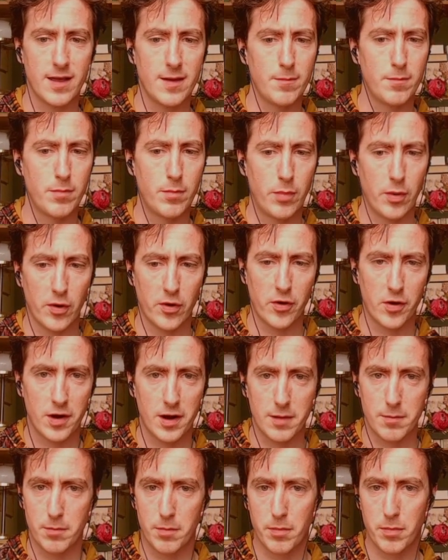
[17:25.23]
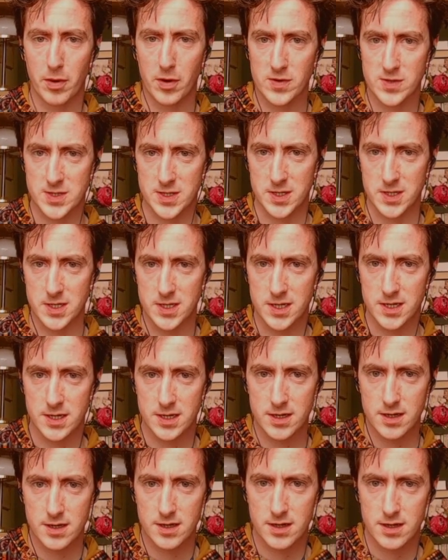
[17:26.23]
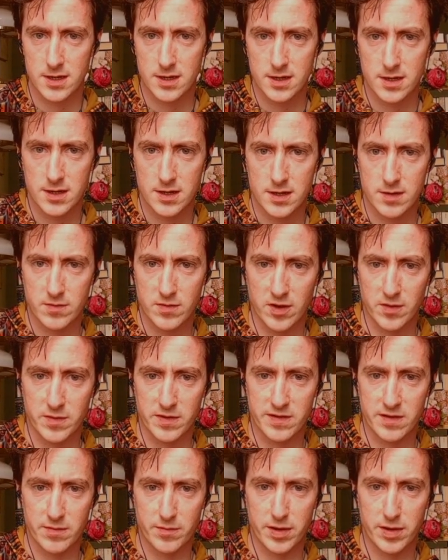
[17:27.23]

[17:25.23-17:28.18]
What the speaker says: butterly busted by Mr.